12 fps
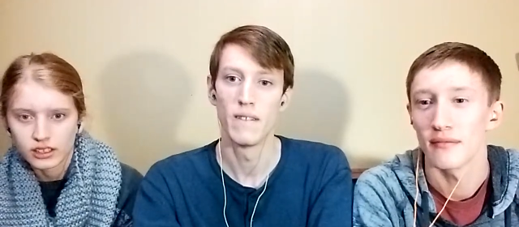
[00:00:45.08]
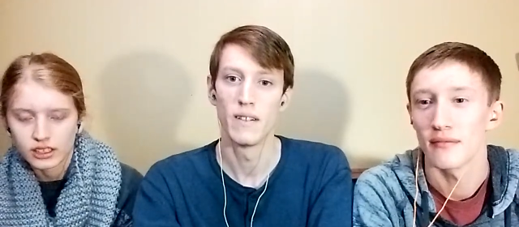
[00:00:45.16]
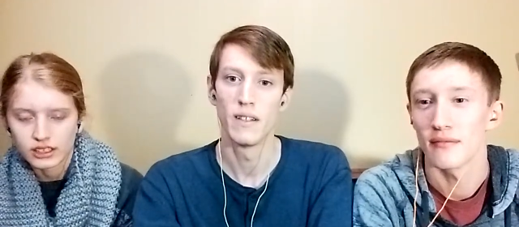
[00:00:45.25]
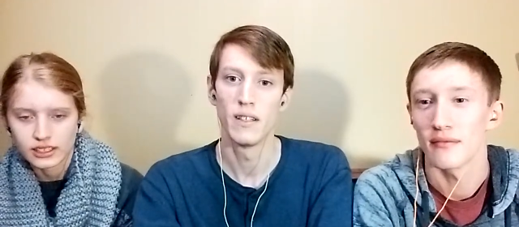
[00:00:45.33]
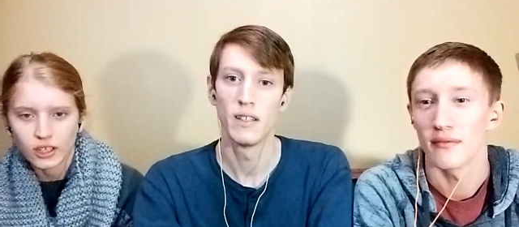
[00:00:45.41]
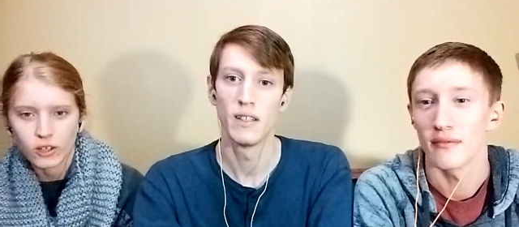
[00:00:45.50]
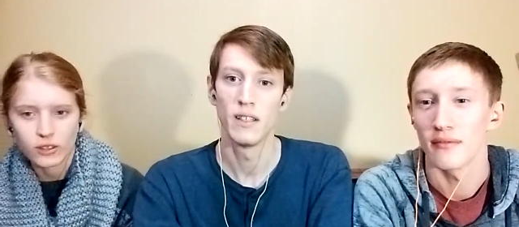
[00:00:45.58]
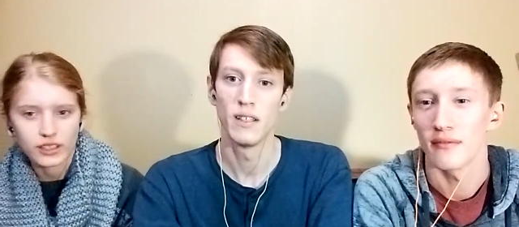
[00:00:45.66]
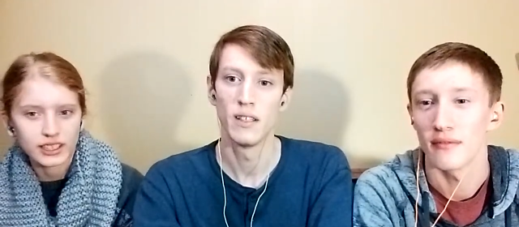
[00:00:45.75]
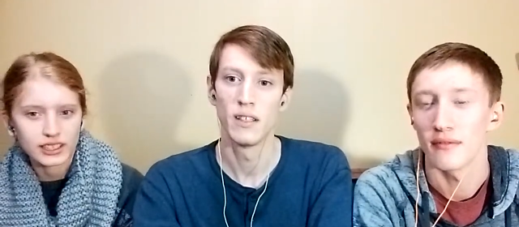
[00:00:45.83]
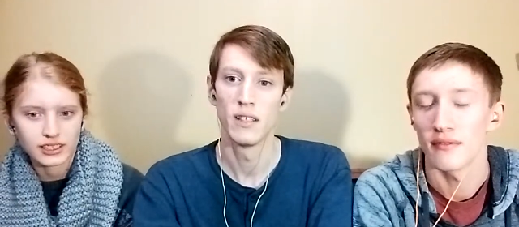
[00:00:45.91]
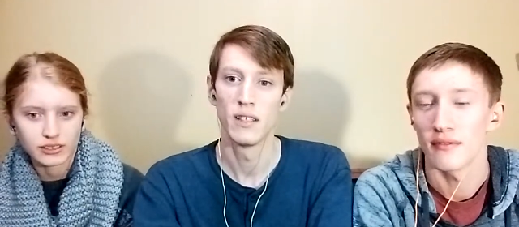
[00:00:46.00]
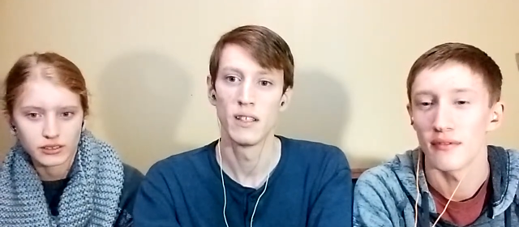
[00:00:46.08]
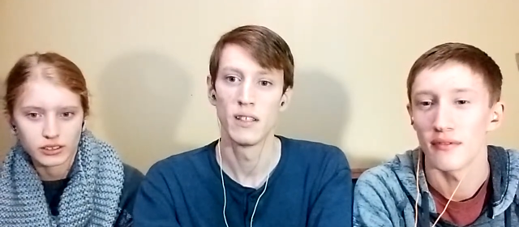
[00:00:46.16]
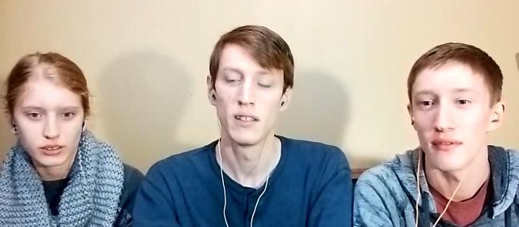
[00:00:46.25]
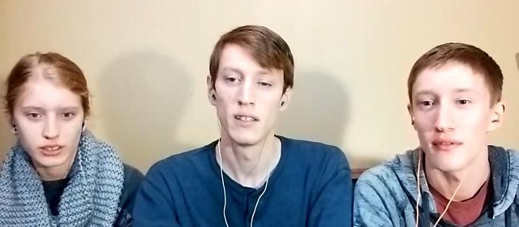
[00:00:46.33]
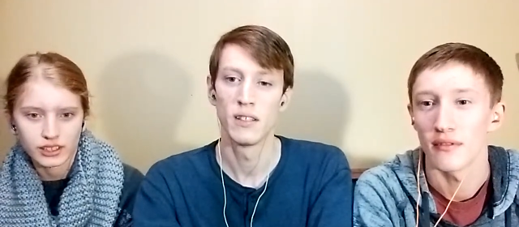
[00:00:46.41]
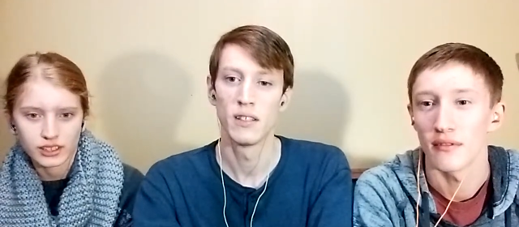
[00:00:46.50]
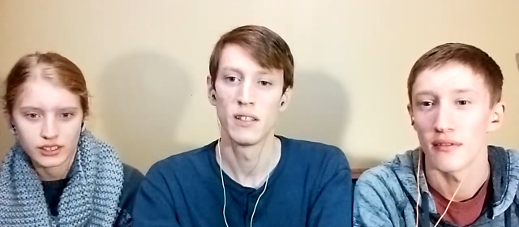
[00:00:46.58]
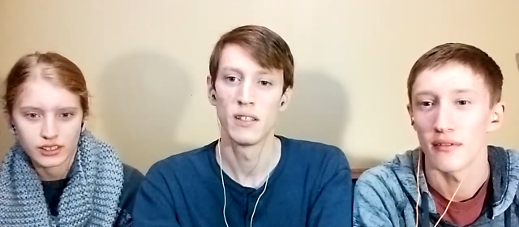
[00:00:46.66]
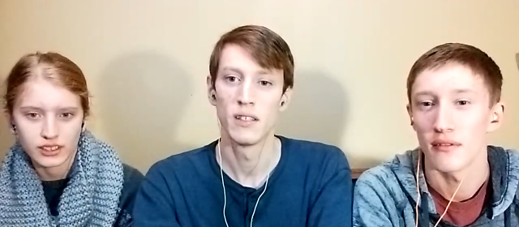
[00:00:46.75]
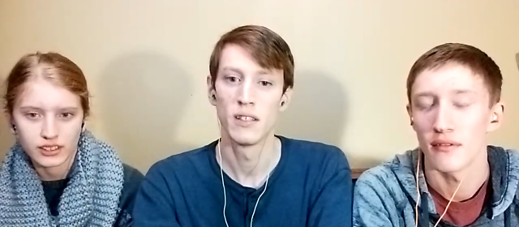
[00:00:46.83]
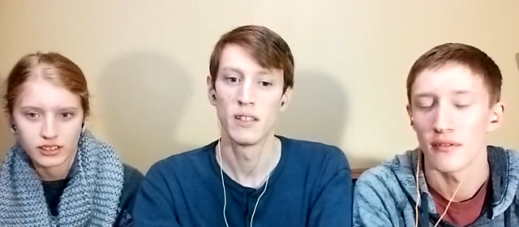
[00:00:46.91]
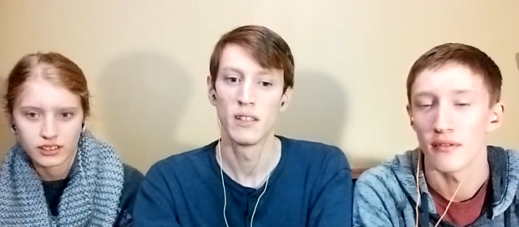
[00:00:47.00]
Speaker 1: It's Oh, that is the real Twilight,
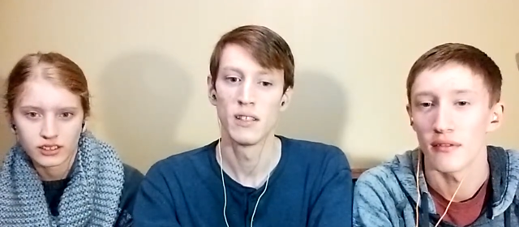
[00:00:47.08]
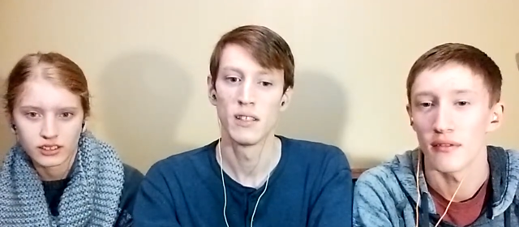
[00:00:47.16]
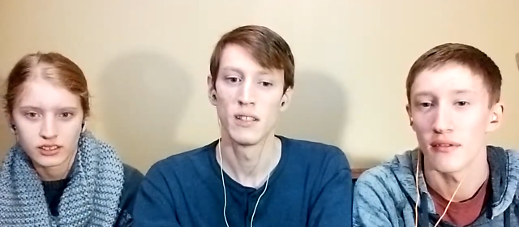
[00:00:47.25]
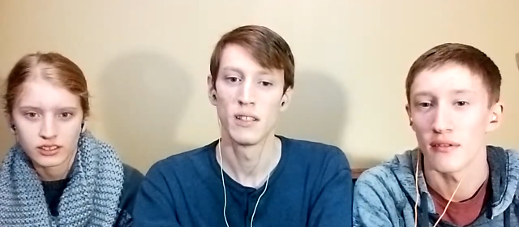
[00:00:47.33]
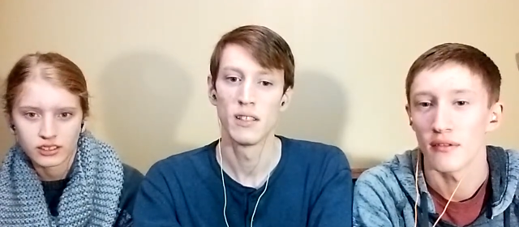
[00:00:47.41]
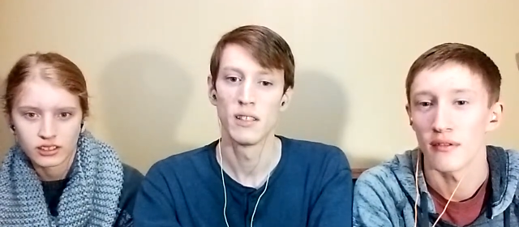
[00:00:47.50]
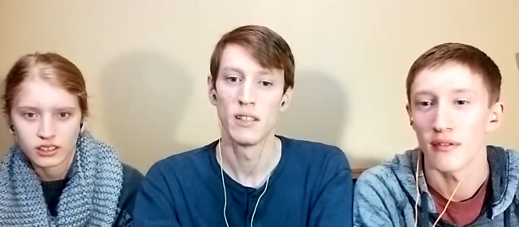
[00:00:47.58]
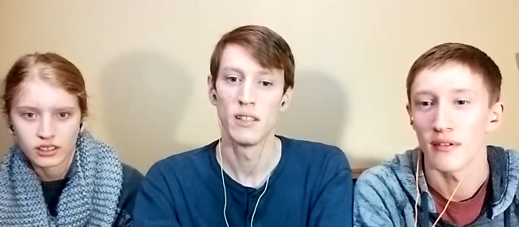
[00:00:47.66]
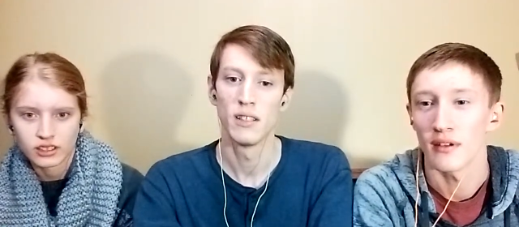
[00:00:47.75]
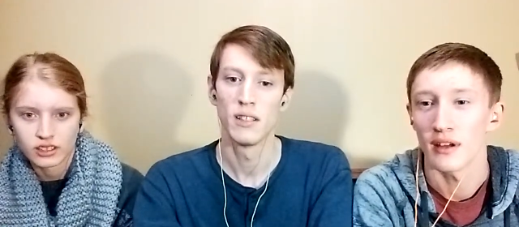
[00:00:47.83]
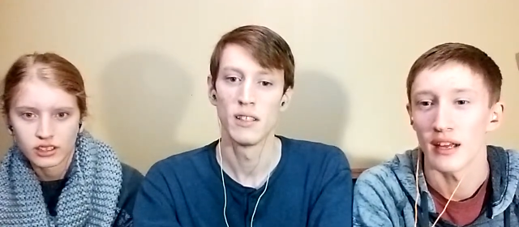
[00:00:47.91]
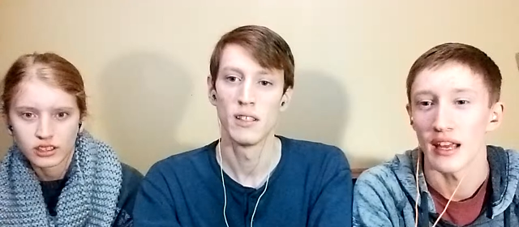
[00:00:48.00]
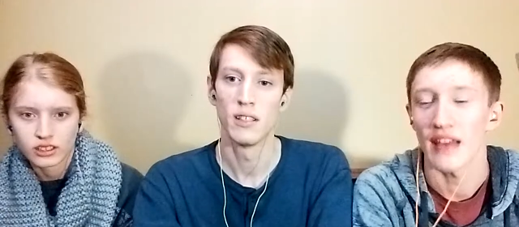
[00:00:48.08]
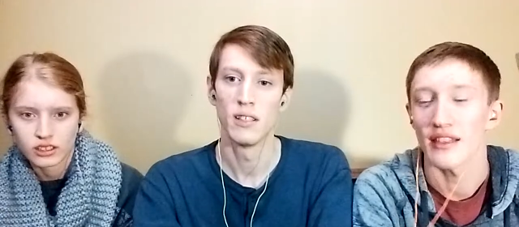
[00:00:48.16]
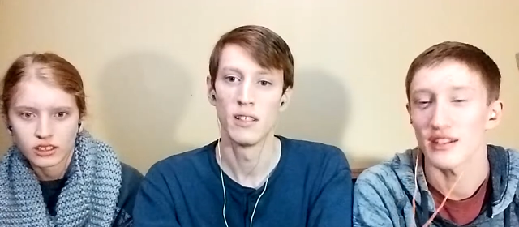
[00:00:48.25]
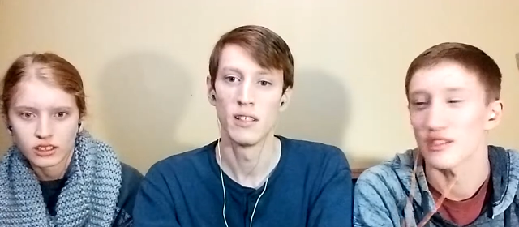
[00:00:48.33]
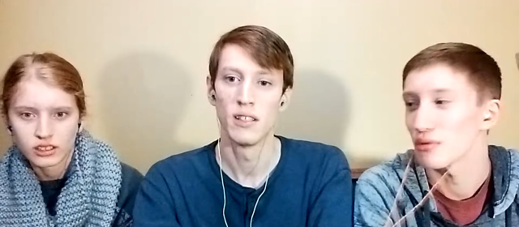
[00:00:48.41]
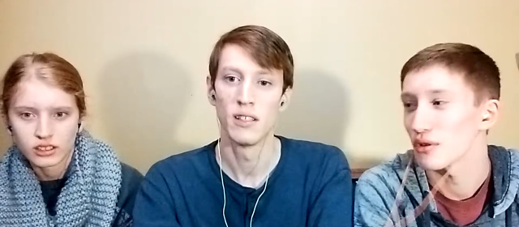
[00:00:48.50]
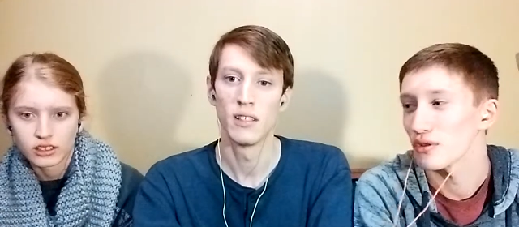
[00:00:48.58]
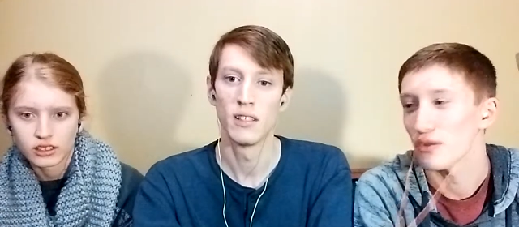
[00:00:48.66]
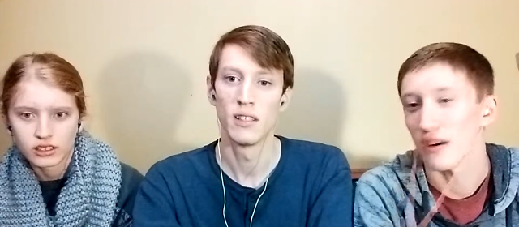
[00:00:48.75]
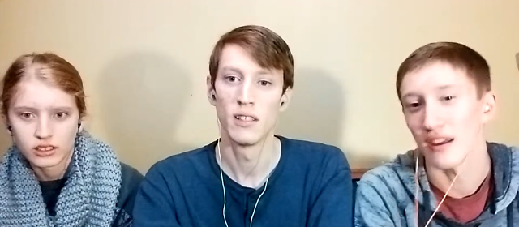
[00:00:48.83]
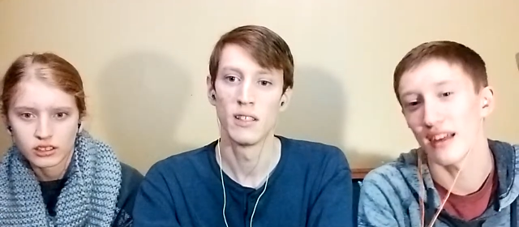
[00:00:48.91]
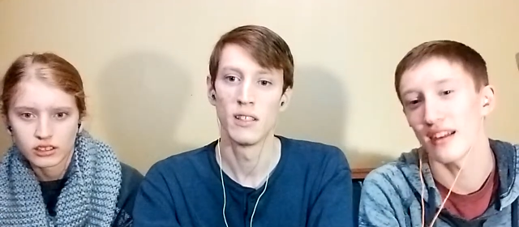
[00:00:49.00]
right?
Speaker 2: Yeah, this is the real
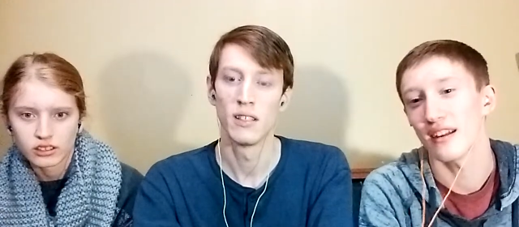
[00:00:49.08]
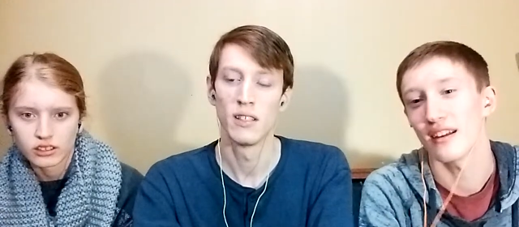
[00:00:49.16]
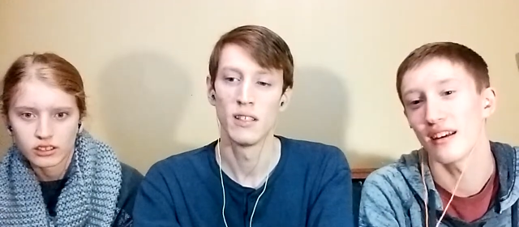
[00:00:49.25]
Twilight.